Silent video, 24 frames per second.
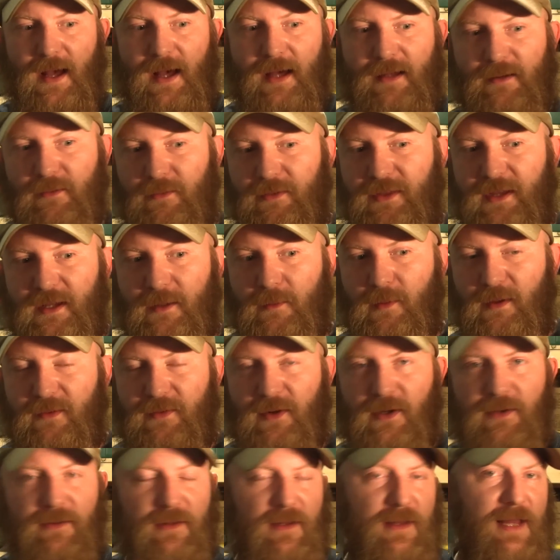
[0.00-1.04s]
I don't think
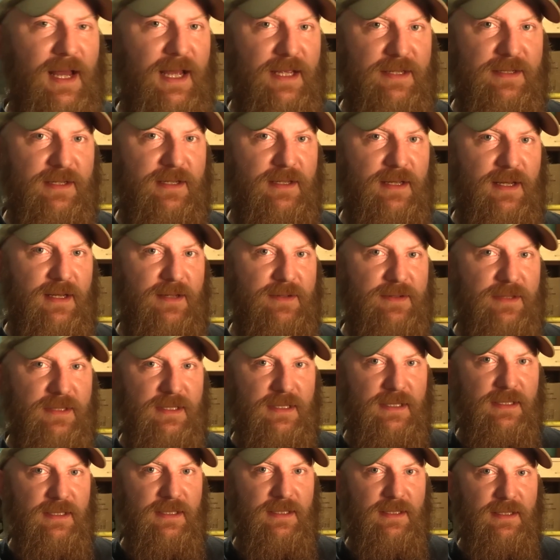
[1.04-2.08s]
we've heard the last of those.
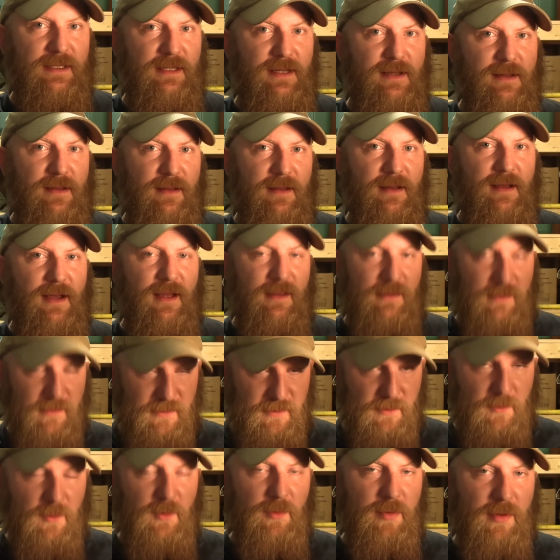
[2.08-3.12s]
I
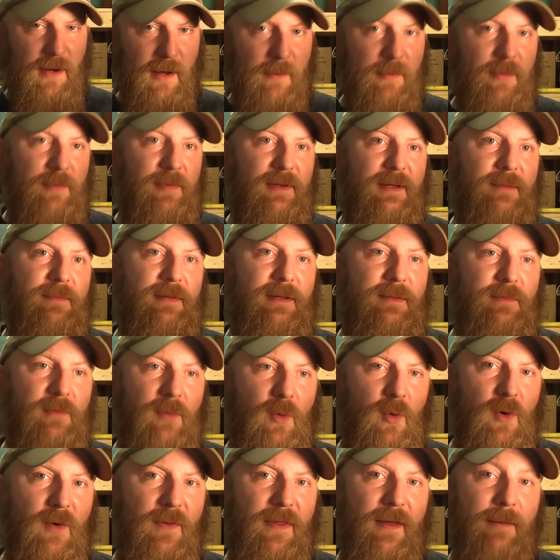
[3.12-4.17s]
think there will probably be
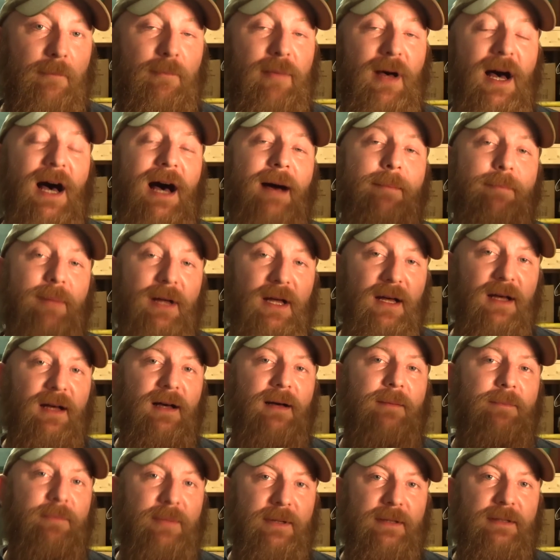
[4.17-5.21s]
more that pop
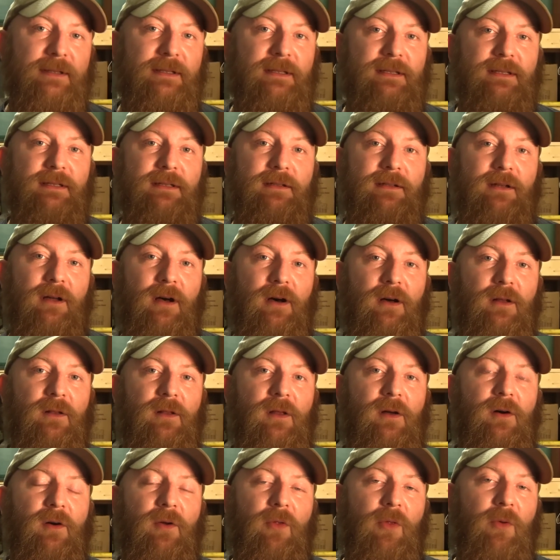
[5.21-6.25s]
up
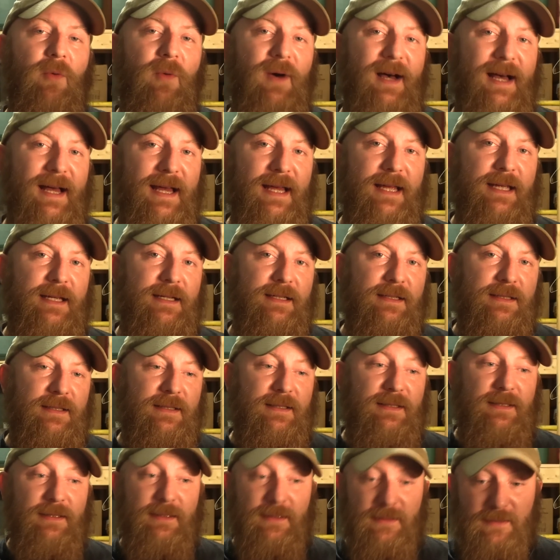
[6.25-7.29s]
along the way.
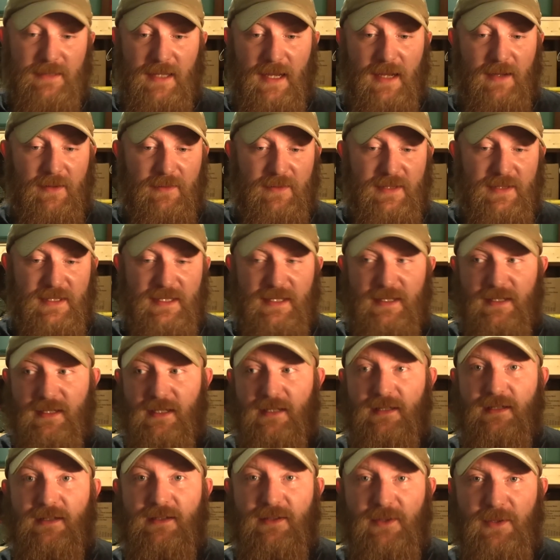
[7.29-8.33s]
Now, this is
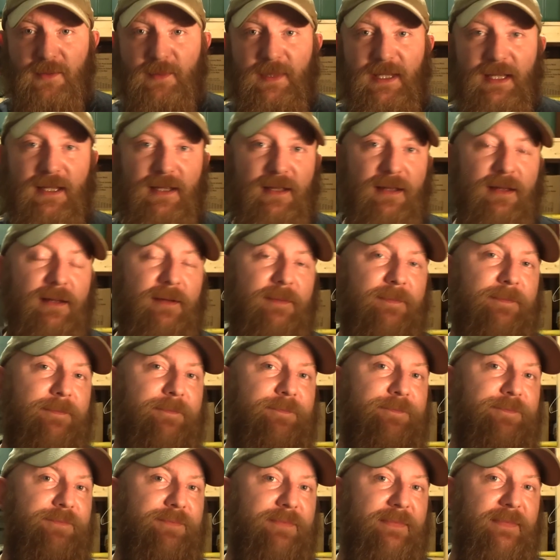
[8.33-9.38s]
assuming
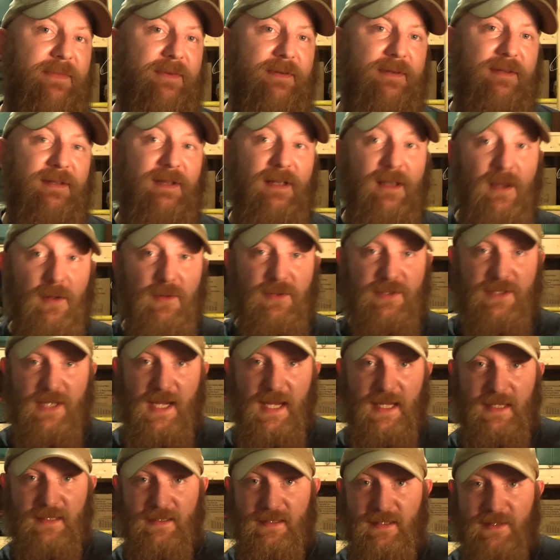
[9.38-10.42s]

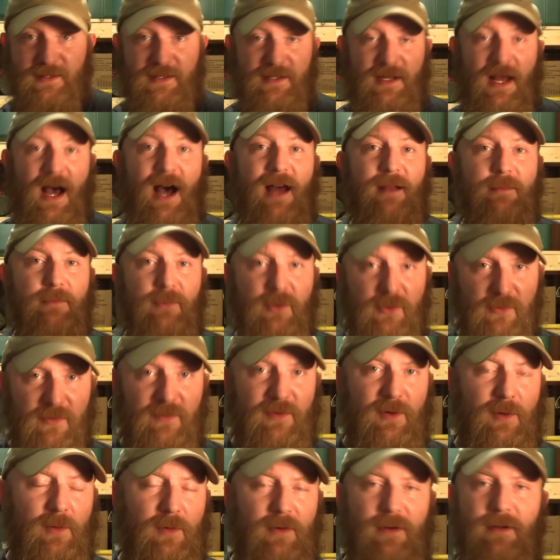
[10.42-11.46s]
DOJ does not move
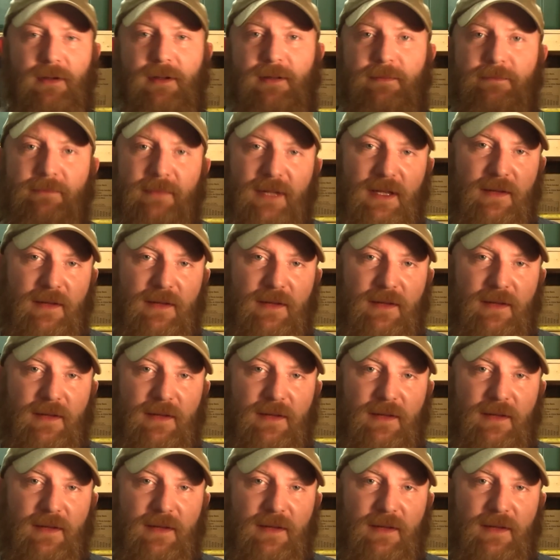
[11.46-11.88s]
forward.